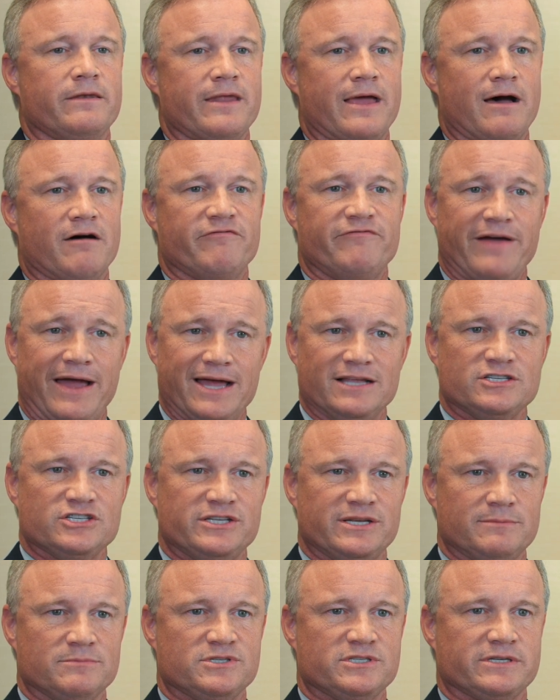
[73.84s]
Now, fat
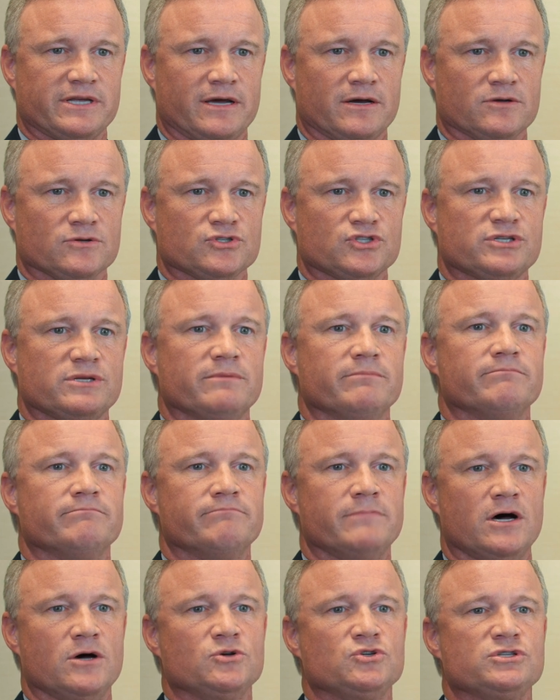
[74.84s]
stem cells,
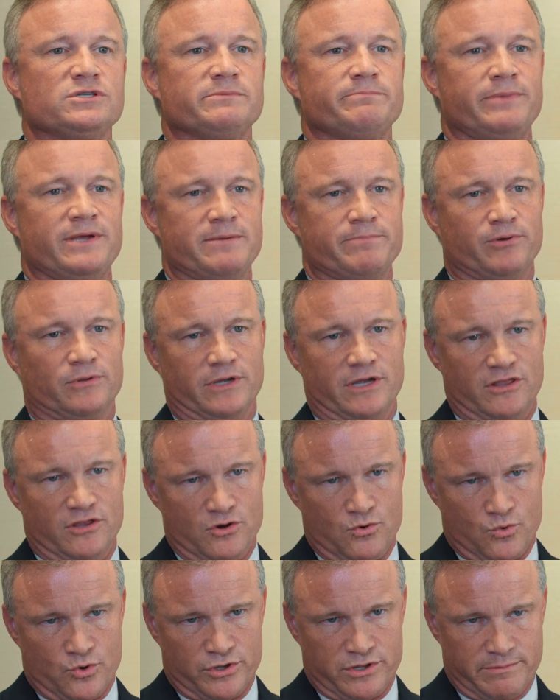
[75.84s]
most people in
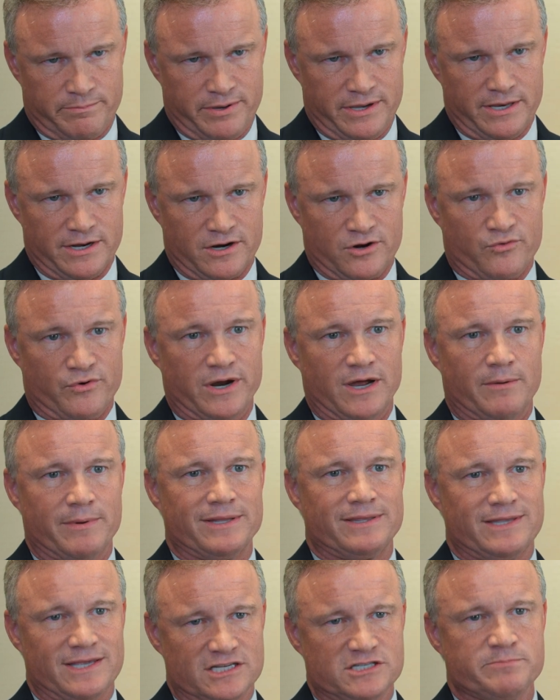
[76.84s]
the orthopedic realm
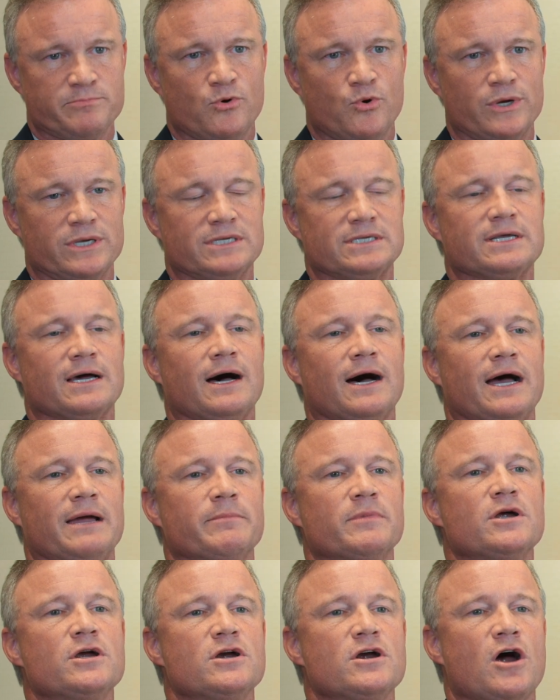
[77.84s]
at this point in
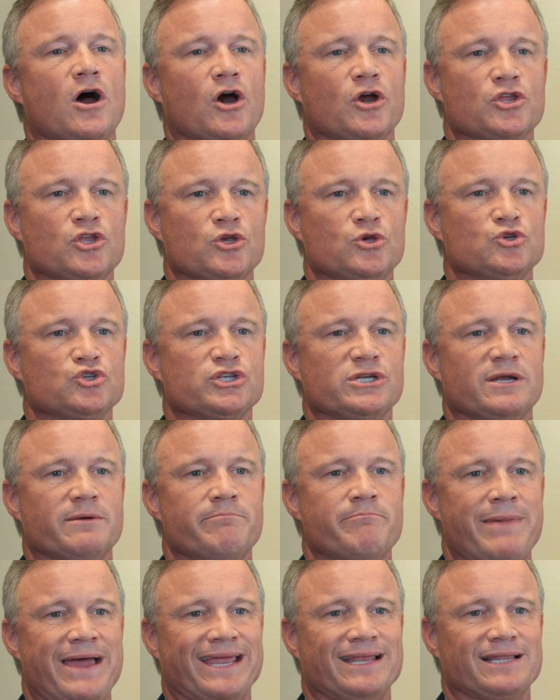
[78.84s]
time are using
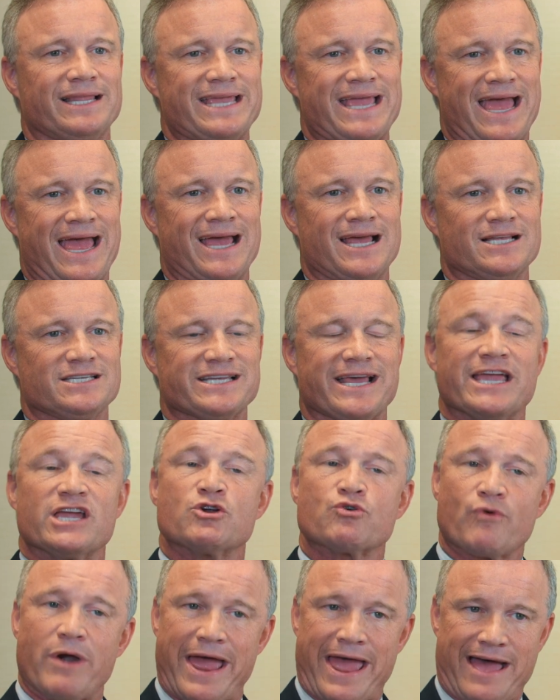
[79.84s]
them mainly as a
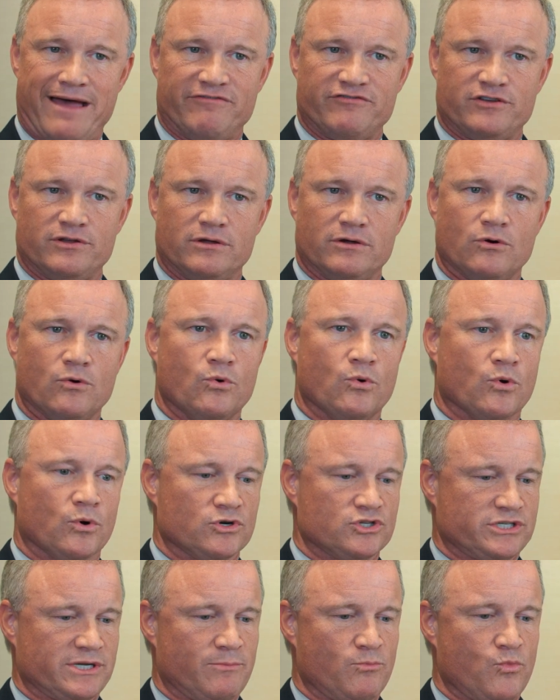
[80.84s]
graft
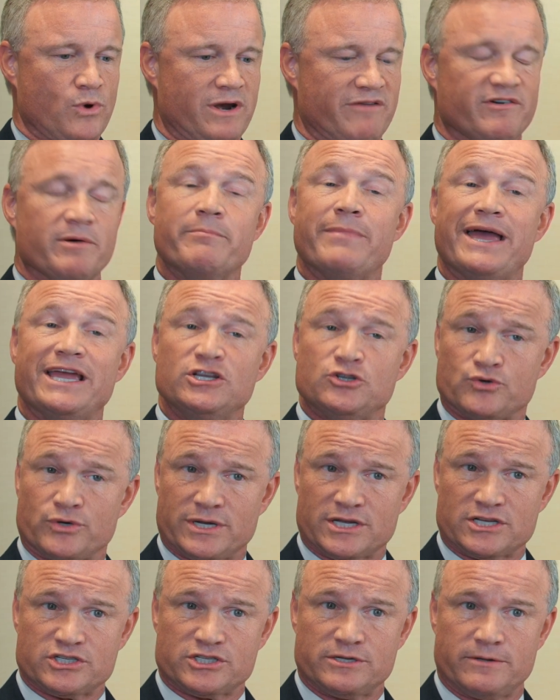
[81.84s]
or somewhat of a
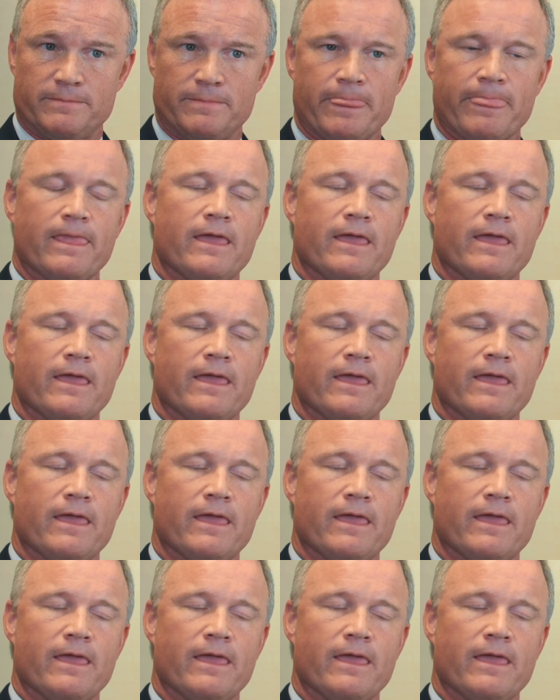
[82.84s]
matrix.